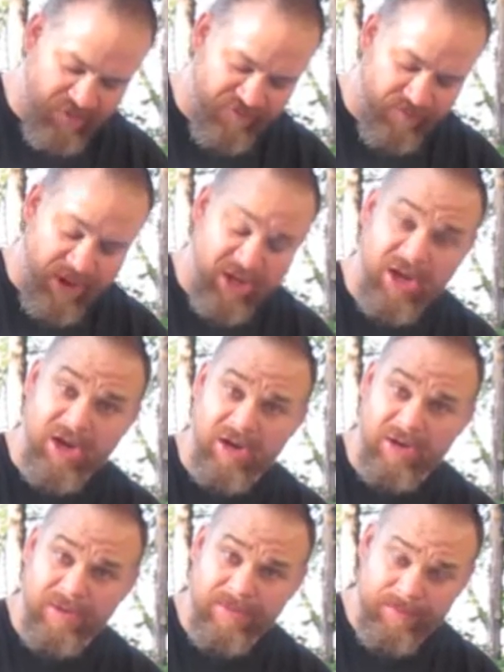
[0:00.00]
over my gear
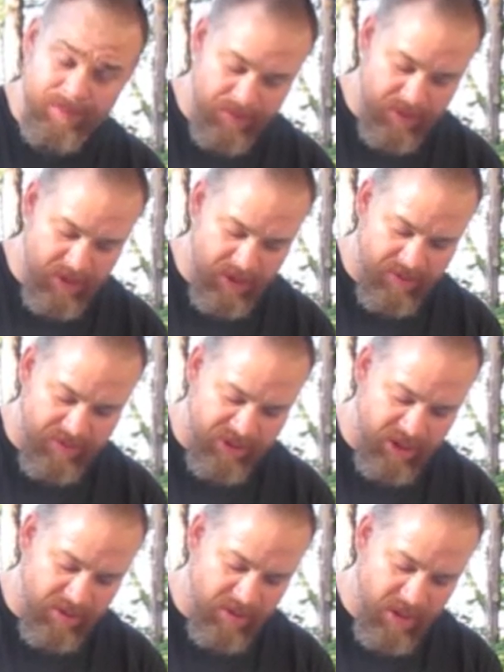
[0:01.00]
and
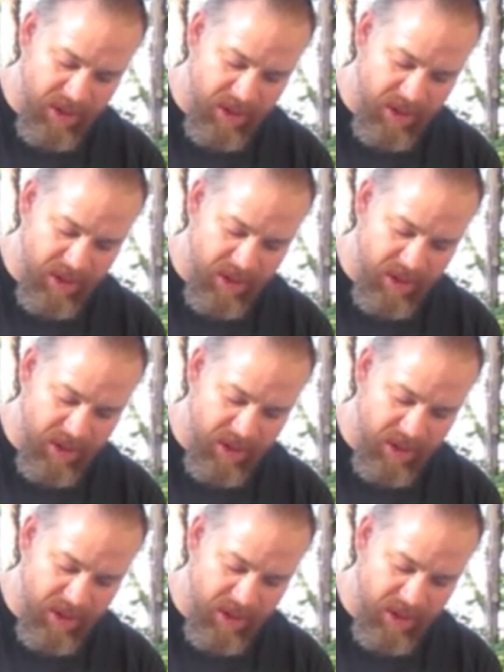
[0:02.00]
everything.